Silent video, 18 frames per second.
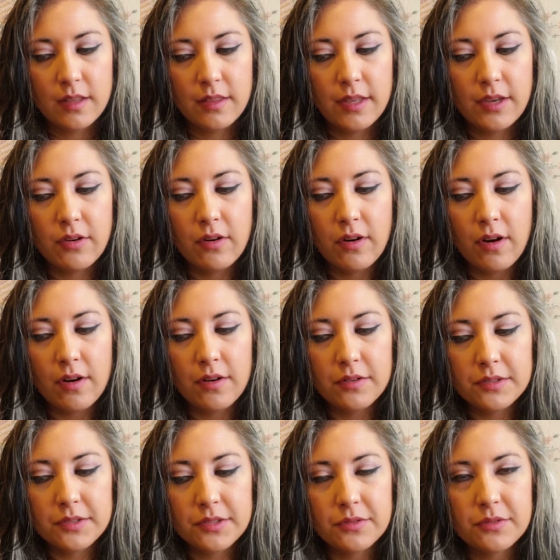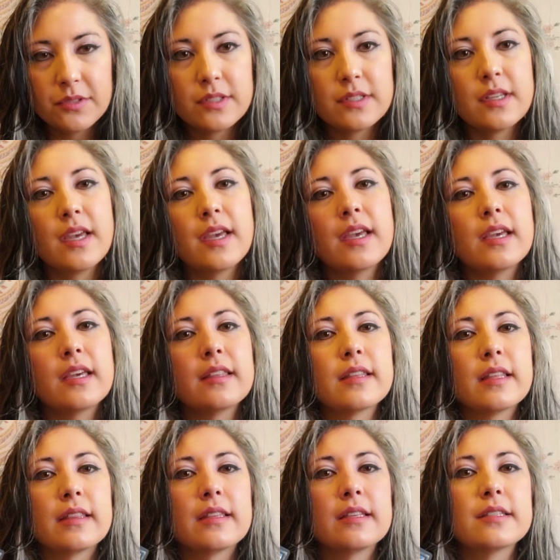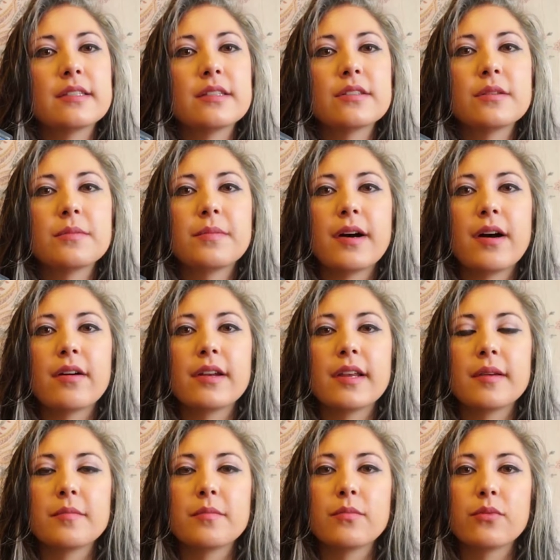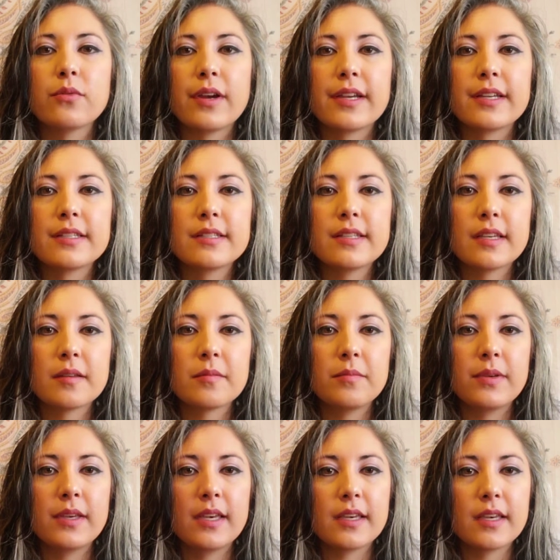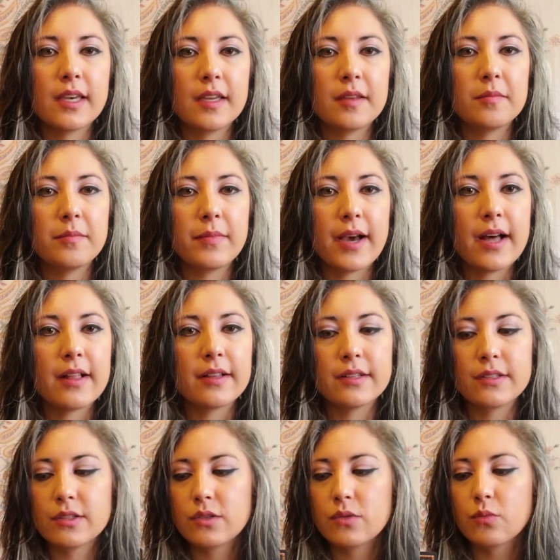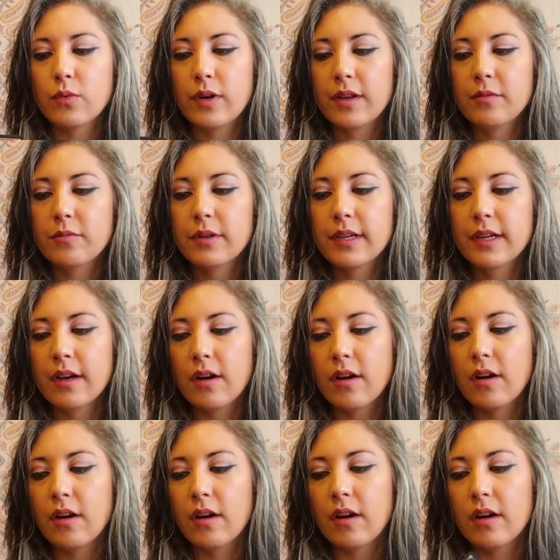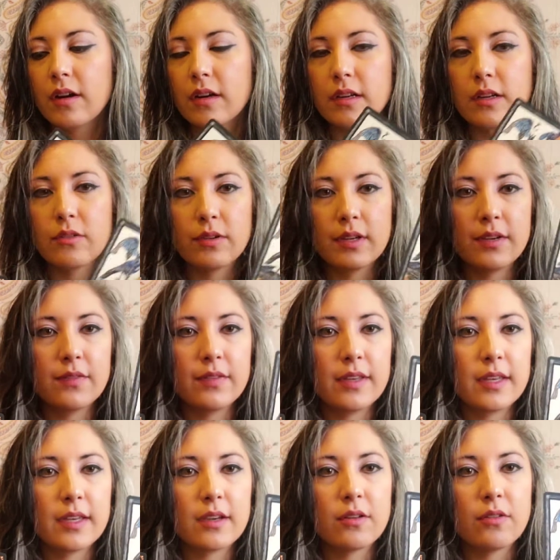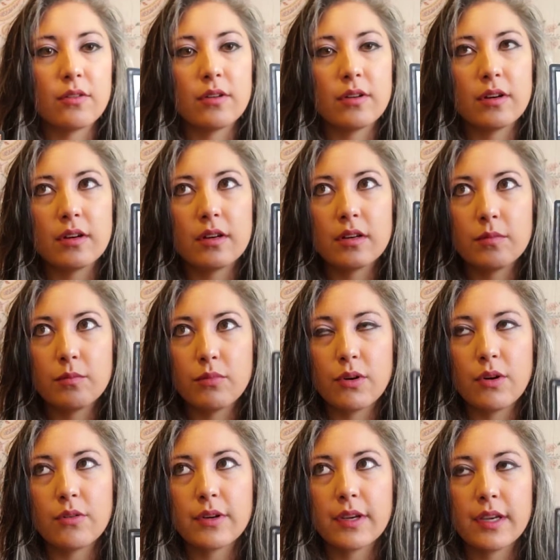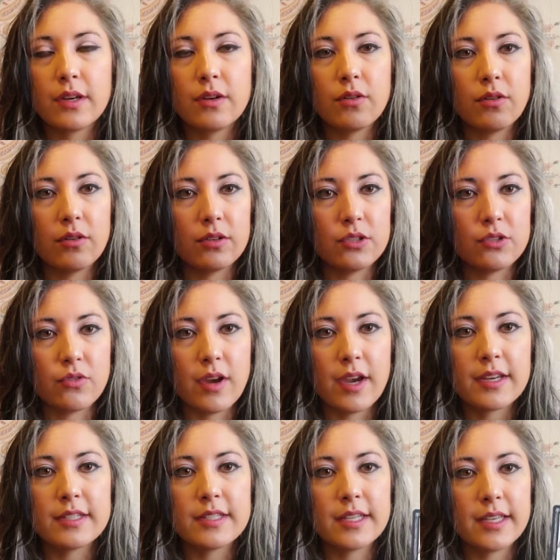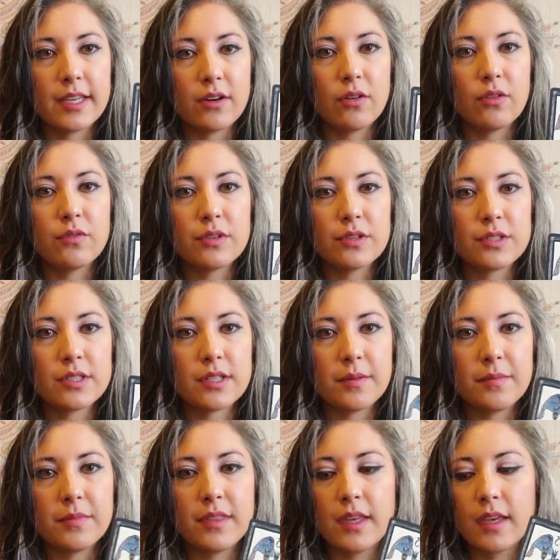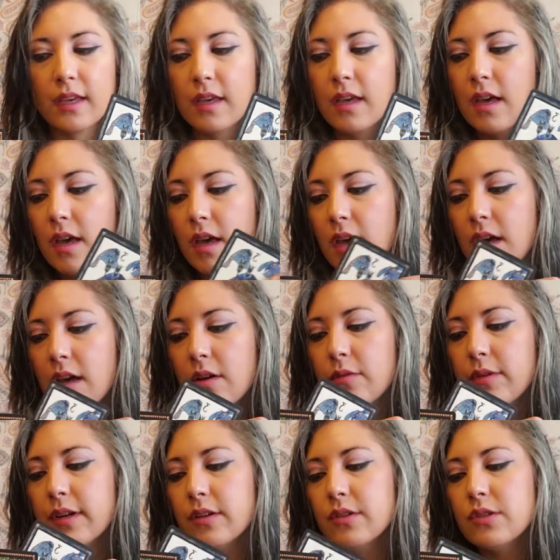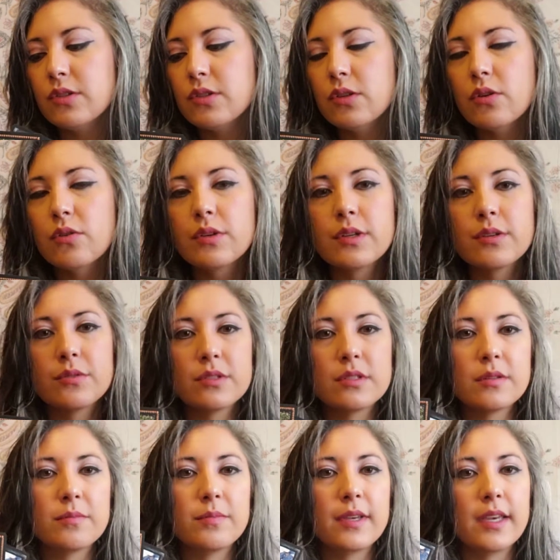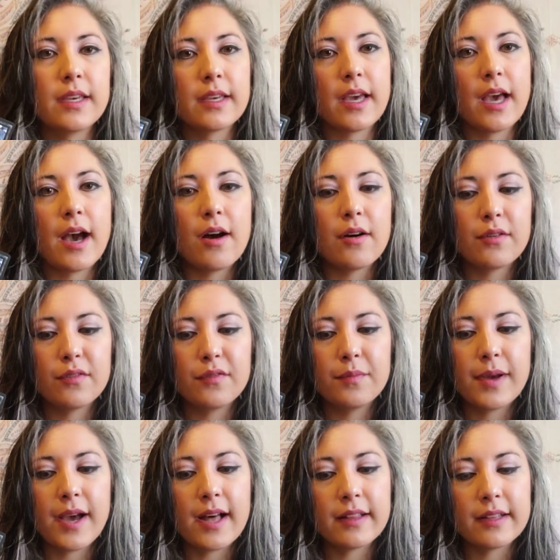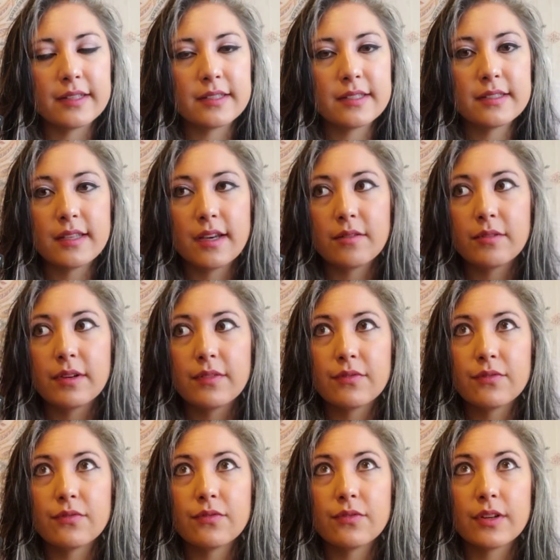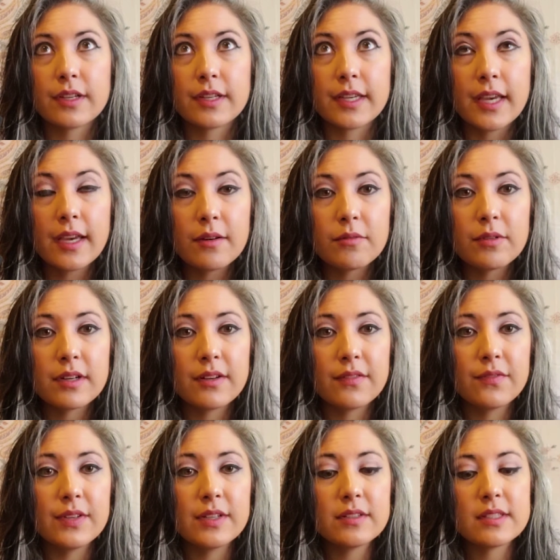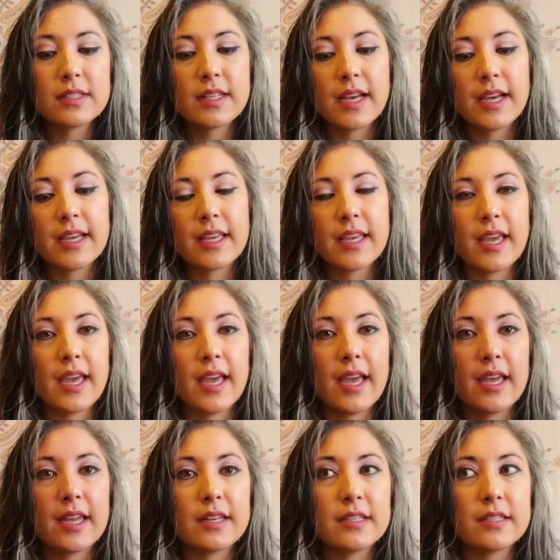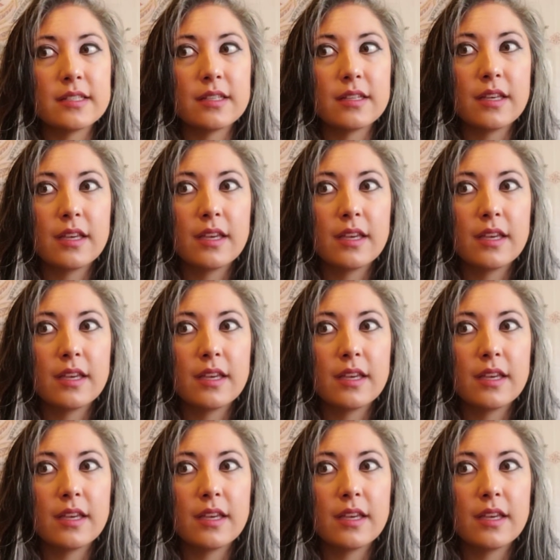They are also saying that this is about embracing being in balance. When we are grieving or broken or trying to get over something, we are so used to being out of balance that we forget what it feels like and